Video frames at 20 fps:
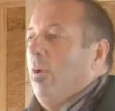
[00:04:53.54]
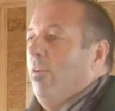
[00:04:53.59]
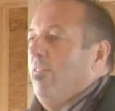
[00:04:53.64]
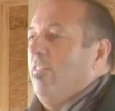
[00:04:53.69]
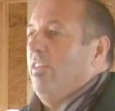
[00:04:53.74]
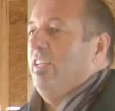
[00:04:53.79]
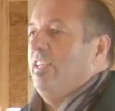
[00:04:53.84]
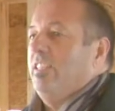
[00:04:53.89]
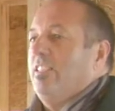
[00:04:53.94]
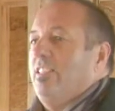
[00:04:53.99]

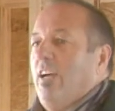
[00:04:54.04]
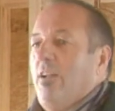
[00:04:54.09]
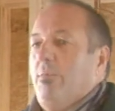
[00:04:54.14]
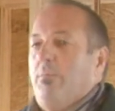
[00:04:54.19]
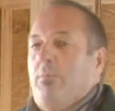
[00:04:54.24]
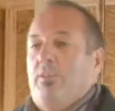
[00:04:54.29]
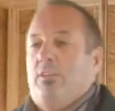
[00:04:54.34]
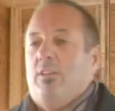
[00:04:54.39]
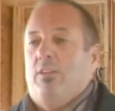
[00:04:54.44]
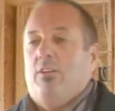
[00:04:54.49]
everything's done
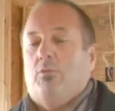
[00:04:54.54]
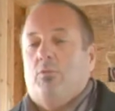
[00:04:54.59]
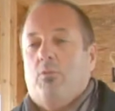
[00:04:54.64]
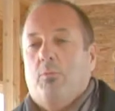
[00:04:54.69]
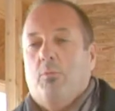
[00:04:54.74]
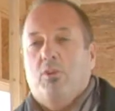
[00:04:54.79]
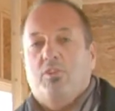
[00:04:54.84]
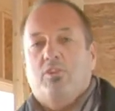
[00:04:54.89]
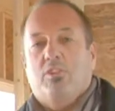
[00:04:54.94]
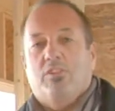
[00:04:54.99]
within
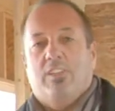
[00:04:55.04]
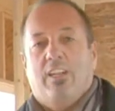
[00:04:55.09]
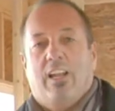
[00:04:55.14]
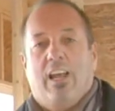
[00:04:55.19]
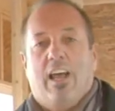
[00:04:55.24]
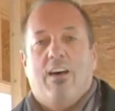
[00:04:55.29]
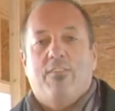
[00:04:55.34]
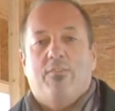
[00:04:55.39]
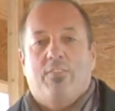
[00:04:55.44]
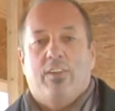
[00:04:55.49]
commercials in a
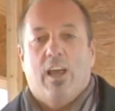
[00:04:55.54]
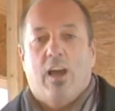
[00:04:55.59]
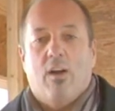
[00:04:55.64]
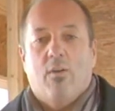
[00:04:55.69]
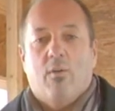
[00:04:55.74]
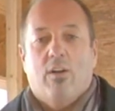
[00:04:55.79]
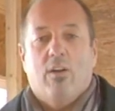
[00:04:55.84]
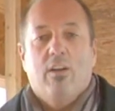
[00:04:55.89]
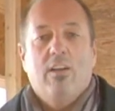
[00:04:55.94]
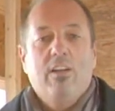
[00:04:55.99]
half an
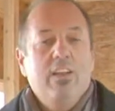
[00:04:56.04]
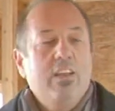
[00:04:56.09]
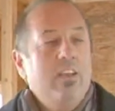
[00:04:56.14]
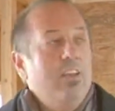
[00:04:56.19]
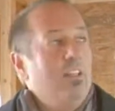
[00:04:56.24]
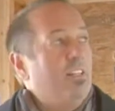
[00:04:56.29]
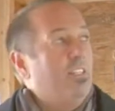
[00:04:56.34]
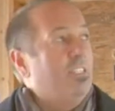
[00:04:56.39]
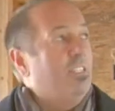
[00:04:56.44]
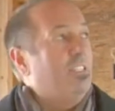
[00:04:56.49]
hour,
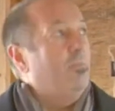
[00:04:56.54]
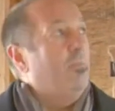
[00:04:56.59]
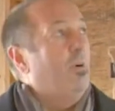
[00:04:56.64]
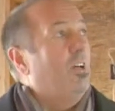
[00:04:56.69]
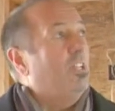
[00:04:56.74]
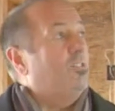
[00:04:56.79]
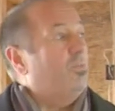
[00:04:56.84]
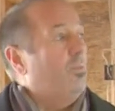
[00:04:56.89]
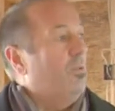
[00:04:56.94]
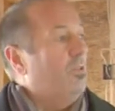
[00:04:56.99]
this is a
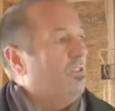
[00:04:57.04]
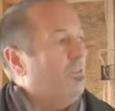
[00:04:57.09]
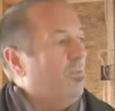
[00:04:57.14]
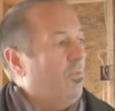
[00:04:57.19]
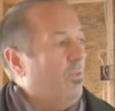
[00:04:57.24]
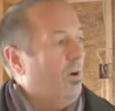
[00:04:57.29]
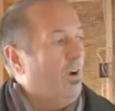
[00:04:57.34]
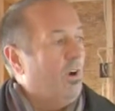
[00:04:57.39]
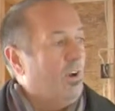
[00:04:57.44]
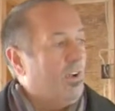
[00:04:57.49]
month's worth of
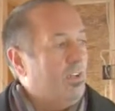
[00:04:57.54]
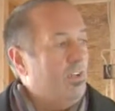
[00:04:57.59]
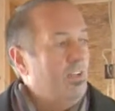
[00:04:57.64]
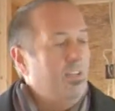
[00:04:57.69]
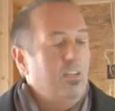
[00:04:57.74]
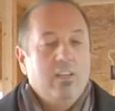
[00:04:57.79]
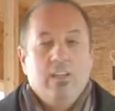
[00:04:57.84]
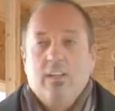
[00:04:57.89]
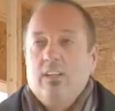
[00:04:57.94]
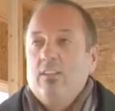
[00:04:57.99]
work.
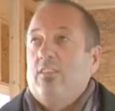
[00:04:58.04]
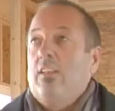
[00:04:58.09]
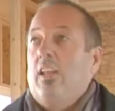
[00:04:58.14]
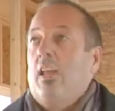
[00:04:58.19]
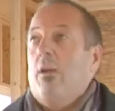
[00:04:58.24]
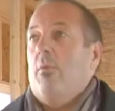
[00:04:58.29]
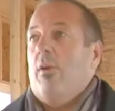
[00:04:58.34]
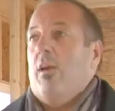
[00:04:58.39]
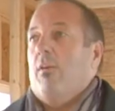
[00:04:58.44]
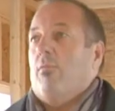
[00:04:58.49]

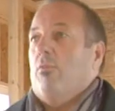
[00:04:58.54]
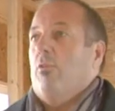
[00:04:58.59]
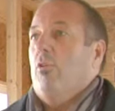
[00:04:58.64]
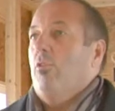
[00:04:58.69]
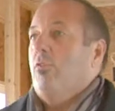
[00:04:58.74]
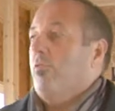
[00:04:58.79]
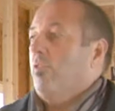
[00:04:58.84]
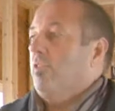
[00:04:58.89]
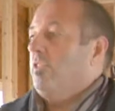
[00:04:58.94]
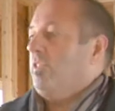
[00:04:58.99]
Today we have
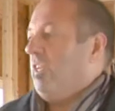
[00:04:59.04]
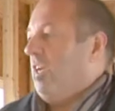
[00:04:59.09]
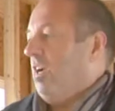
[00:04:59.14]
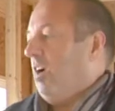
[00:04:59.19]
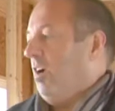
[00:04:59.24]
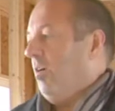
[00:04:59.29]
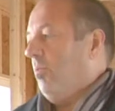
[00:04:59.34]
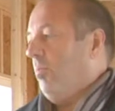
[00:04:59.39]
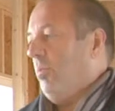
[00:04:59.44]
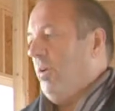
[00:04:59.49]
roofers
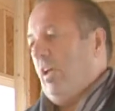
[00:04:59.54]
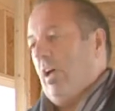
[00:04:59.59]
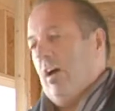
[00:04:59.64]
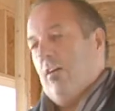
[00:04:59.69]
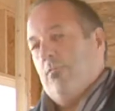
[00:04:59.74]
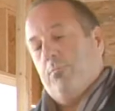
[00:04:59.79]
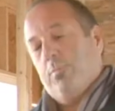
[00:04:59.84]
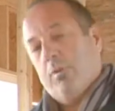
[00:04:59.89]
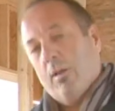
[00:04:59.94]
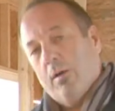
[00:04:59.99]
here, we
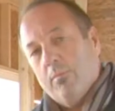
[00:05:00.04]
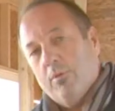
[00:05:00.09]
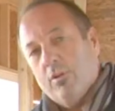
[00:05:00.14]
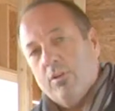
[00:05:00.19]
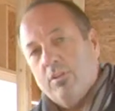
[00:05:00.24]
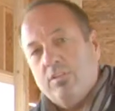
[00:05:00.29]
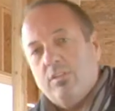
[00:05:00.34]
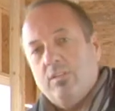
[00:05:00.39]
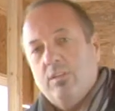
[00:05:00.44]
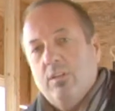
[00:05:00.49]
have
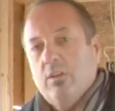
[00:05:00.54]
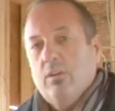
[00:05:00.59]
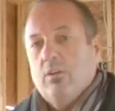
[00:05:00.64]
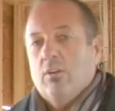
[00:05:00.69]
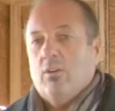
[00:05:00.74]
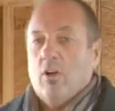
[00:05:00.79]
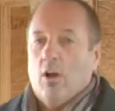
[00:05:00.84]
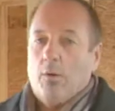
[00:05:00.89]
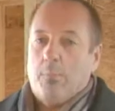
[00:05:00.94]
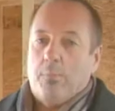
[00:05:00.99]
plumbers,
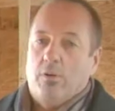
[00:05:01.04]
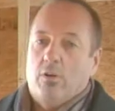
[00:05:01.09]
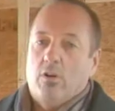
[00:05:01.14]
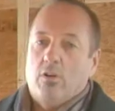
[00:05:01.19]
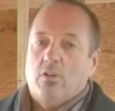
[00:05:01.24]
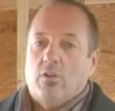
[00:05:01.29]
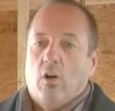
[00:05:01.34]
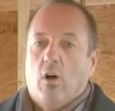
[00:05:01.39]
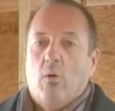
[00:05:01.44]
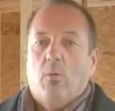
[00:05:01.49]

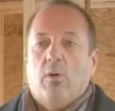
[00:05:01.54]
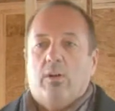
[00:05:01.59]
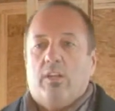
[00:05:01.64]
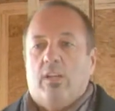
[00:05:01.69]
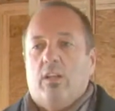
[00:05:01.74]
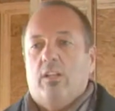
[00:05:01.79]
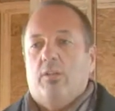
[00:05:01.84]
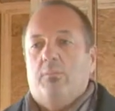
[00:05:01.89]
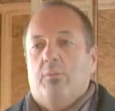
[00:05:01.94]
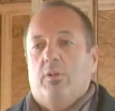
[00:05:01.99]
carpenters, all
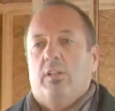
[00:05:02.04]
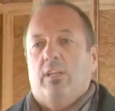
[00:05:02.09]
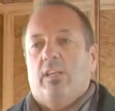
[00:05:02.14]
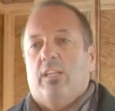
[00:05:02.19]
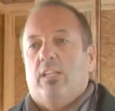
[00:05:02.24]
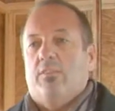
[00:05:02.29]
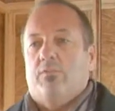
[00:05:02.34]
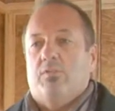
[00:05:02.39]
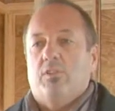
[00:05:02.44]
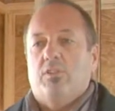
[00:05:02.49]
working on the building
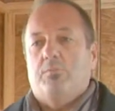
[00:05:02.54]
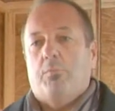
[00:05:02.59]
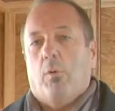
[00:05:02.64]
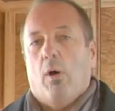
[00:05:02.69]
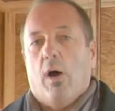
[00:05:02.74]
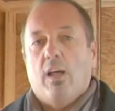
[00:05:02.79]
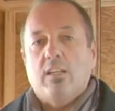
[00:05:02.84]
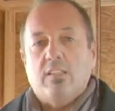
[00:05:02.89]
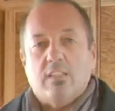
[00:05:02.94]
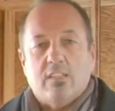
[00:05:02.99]
in different
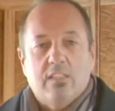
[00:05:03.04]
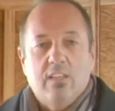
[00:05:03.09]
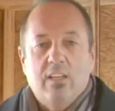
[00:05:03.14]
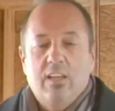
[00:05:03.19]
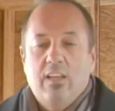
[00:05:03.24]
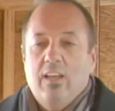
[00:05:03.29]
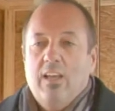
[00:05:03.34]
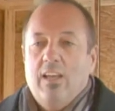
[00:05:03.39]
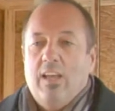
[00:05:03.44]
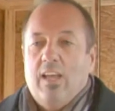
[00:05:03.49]
spots.
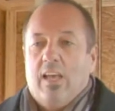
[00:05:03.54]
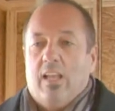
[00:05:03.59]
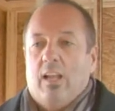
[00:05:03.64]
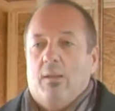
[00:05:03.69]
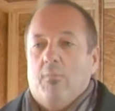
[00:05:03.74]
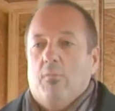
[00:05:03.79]
And I'm